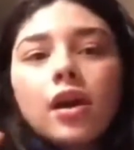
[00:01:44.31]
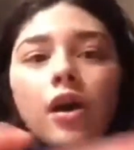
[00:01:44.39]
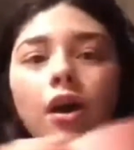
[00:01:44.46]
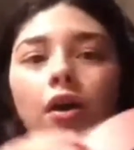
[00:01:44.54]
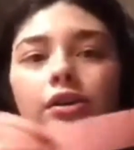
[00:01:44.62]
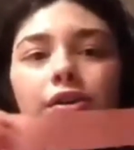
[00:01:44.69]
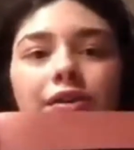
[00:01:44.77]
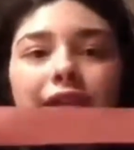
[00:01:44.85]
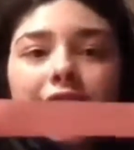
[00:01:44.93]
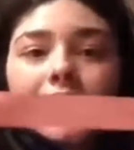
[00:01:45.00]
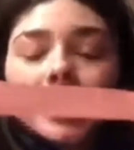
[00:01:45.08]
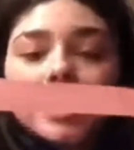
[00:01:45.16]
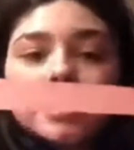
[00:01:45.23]
All you
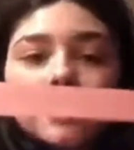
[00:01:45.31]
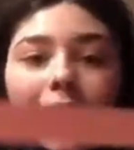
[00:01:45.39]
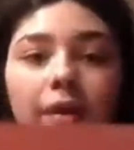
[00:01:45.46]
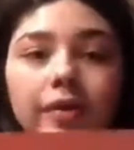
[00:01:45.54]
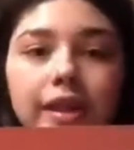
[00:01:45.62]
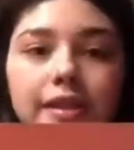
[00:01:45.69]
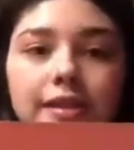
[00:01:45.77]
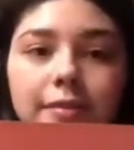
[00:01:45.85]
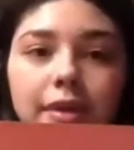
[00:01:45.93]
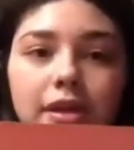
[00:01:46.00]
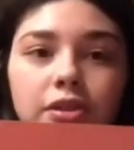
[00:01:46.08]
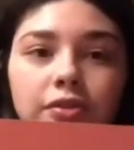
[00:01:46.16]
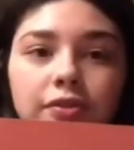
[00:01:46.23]
need is about this
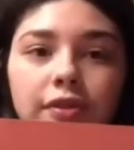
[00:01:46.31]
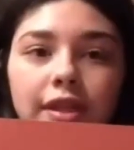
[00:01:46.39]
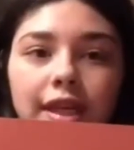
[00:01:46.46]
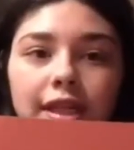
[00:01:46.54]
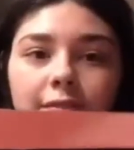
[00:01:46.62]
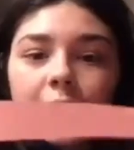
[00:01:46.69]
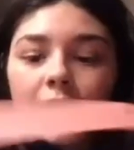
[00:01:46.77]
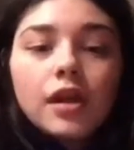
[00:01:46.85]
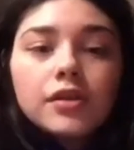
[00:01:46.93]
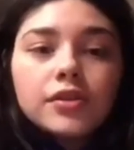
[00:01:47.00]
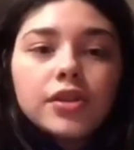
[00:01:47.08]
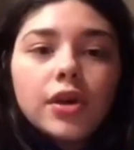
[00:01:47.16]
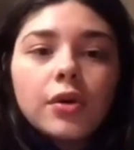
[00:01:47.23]
much for the next part.
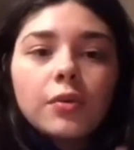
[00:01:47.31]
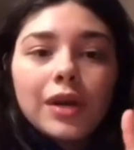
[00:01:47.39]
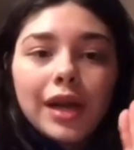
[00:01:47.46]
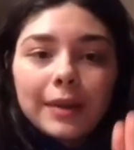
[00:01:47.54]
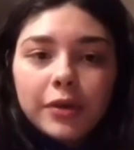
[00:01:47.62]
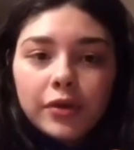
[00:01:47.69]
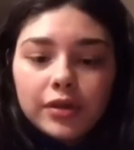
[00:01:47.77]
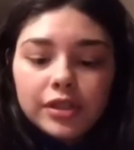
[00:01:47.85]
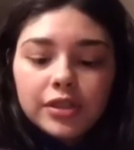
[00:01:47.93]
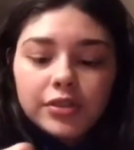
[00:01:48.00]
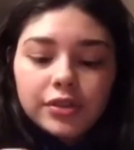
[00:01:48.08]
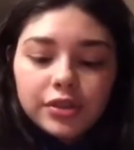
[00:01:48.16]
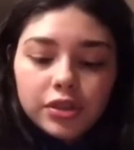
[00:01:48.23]
So what I'm going to
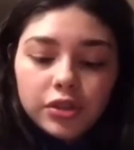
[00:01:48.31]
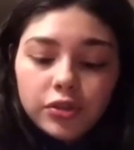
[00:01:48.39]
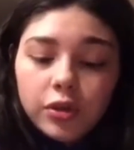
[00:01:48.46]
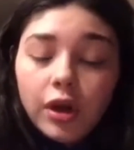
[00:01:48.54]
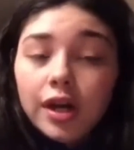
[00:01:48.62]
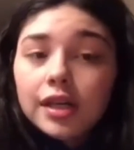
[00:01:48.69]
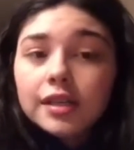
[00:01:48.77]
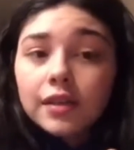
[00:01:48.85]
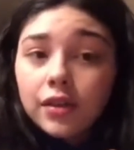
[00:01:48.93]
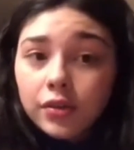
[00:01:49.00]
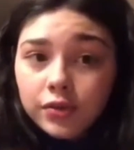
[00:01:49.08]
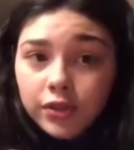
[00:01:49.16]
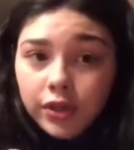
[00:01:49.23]
do is just draw a
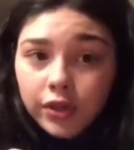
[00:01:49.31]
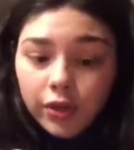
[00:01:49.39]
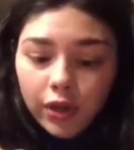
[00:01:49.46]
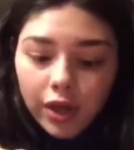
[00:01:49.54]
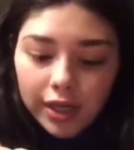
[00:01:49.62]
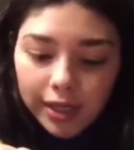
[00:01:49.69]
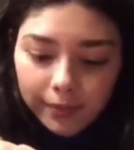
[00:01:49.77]
little circle on it.